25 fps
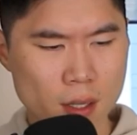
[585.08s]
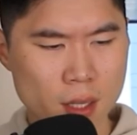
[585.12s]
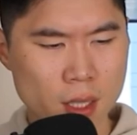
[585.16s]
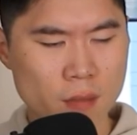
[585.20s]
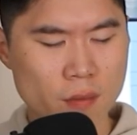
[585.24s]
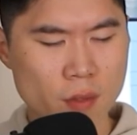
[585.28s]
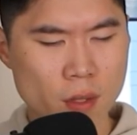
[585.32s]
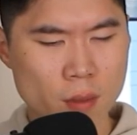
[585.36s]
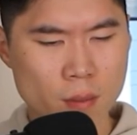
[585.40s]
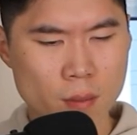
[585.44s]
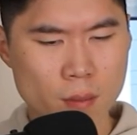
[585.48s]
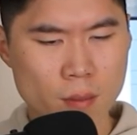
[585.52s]
And
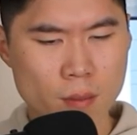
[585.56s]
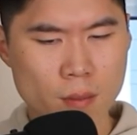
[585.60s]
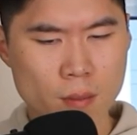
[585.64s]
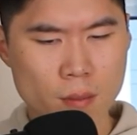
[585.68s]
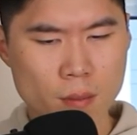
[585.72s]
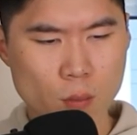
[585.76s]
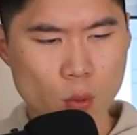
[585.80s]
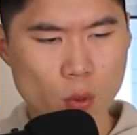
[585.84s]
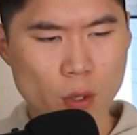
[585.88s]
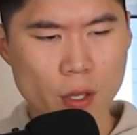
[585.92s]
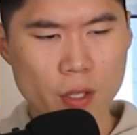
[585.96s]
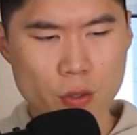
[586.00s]
even
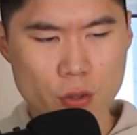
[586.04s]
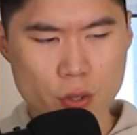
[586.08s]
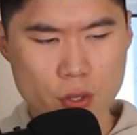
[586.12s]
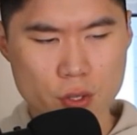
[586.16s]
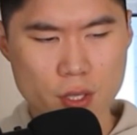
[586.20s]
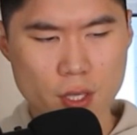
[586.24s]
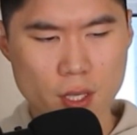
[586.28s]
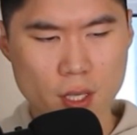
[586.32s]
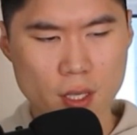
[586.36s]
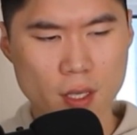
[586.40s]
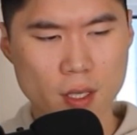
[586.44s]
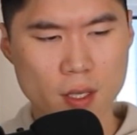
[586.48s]
more
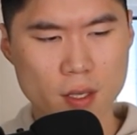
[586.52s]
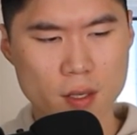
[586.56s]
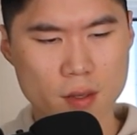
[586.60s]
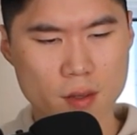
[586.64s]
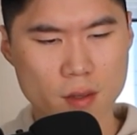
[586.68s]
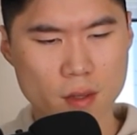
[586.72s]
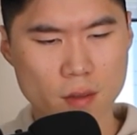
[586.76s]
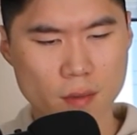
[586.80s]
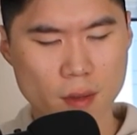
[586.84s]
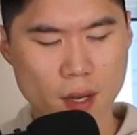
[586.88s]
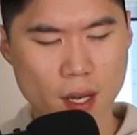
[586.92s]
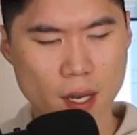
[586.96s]
interesting is
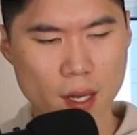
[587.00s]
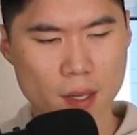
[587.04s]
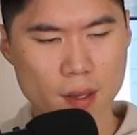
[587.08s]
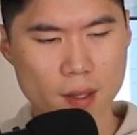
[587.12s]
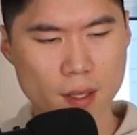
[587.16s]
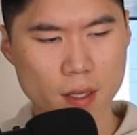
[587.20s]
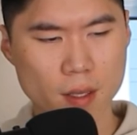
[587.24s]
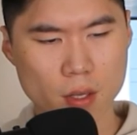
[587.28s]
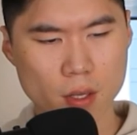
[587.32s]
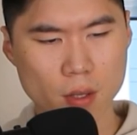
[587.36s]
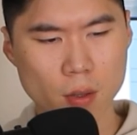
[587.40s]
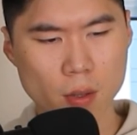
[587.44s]
the fact
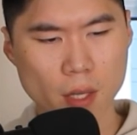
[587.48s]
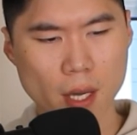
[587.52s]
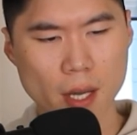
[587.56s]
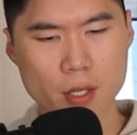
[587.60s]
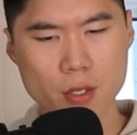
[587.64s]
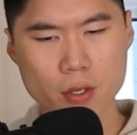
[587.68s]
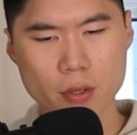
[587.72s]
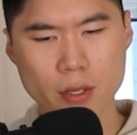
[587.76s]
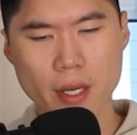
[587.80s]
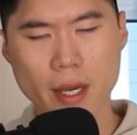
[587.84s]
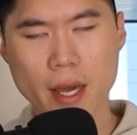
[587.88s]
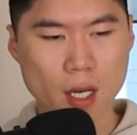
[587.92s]
that it could
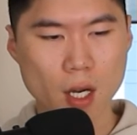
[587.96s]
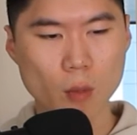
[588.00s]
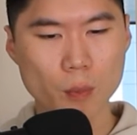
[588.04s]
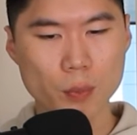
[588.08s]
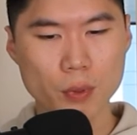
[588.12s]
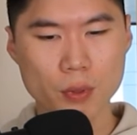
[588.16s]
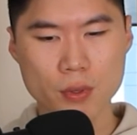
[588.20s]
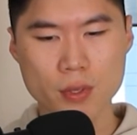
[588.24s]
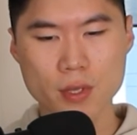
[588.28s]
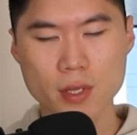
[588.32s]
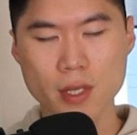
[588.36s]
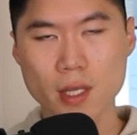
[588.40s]
actually
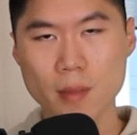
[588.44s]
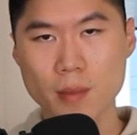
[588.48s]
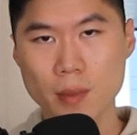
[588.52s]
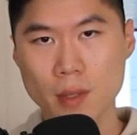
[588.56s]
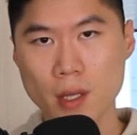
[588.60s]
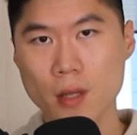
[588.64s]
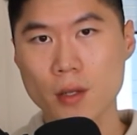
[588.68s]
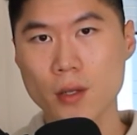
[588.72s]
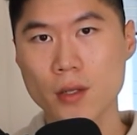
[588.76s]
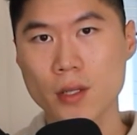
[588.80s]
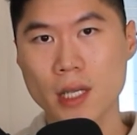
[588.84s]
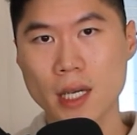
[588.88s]
help you sleep
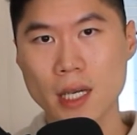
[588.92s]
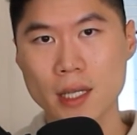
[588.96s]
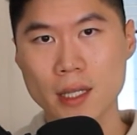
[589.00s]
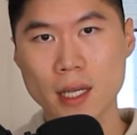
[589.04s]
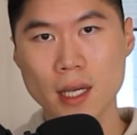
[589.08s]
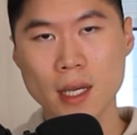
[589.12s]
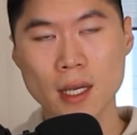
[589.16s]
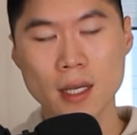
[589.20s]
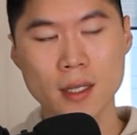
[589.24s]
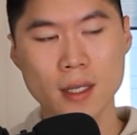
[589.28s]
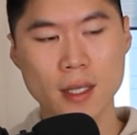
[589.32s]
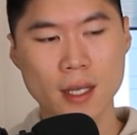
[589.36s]
later that
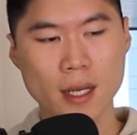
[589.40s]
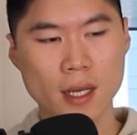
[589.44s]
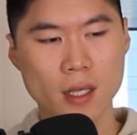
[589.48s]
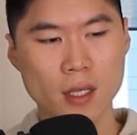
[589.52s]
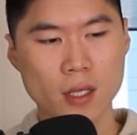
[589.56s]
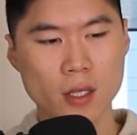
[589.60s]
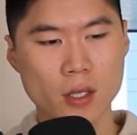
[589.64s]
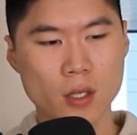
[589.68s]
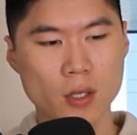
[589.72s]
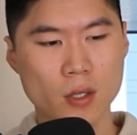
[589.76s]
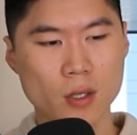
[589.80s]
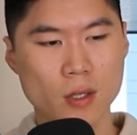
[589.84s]
night, and
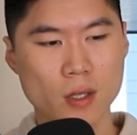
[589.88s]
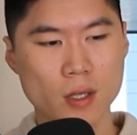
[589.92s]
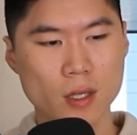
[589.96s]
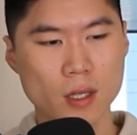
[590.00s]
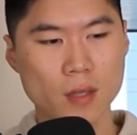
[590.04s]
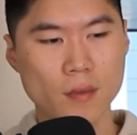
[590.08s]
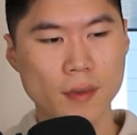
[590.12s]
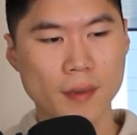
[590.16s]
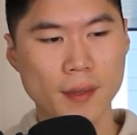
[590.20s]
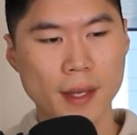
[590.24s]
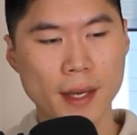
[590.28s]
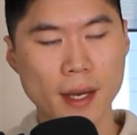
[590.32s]
it could
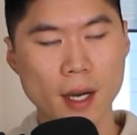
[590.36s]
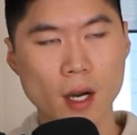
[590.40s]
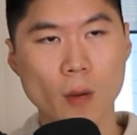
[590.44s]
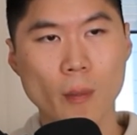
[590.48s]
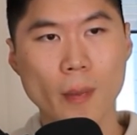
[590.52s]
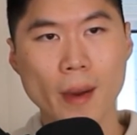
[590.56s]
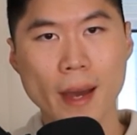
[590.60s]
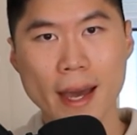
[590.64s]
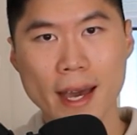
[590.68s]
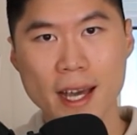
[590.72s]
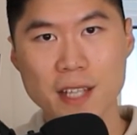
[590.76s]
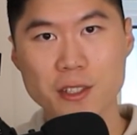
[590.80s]
even
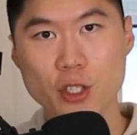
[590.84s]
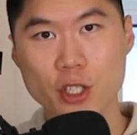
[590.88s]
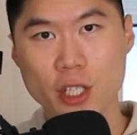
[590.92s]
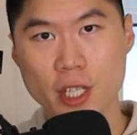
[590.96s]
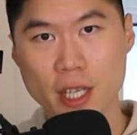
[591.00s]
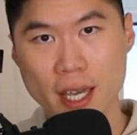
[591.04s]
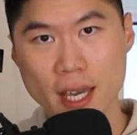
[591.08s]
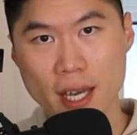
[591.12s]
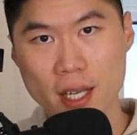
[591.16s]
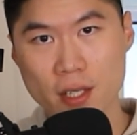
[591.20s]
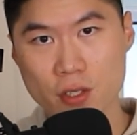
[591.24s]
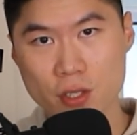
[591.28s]
help hedge
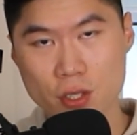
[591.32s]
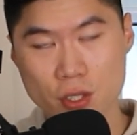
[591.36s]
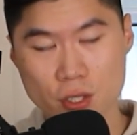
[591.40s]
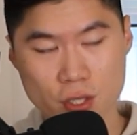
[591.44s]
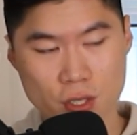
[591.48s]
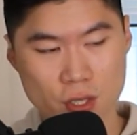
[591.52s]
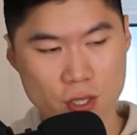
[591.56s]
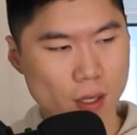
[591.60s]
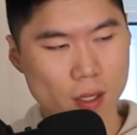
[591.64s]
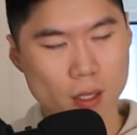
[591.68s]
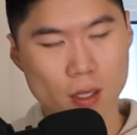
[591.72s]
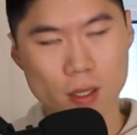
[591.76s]

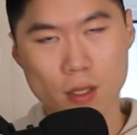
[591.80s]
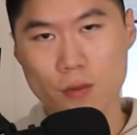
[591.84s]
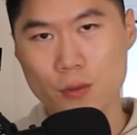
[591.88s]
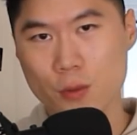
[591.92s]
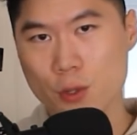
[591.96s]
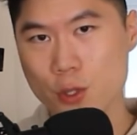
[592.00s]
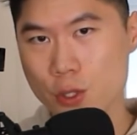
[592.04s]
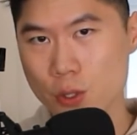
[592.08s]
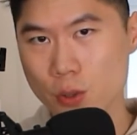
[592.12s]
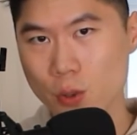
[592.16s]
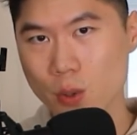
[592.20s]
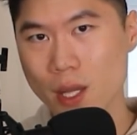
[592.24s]
against
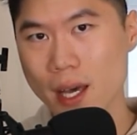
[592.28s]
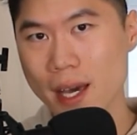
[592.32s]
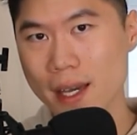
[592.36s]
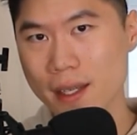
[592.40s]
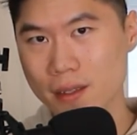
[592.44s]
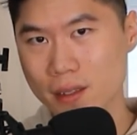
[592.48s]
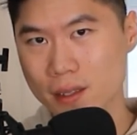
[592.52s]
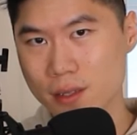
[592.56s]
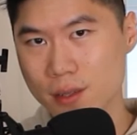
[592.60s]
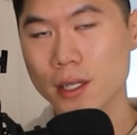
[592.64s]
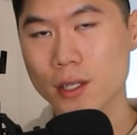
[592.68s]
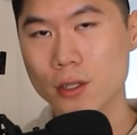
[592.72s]
artificial
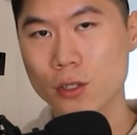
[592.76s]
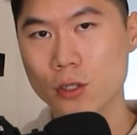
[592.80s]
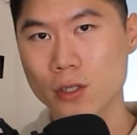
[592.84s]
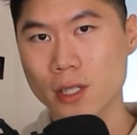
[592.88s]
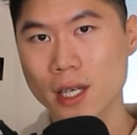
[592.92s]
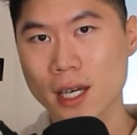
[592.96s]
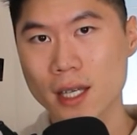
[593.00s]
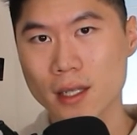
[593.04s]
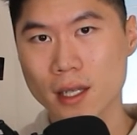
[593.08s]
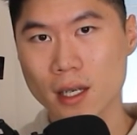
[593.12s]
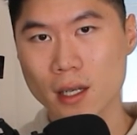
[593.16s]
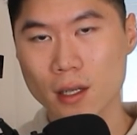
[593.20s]
light later
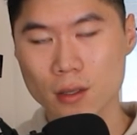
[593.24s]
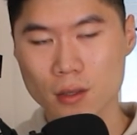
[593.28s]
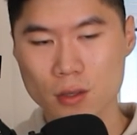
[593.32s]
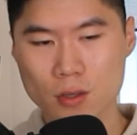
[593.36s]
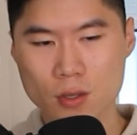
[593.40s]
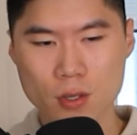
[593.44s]
that night.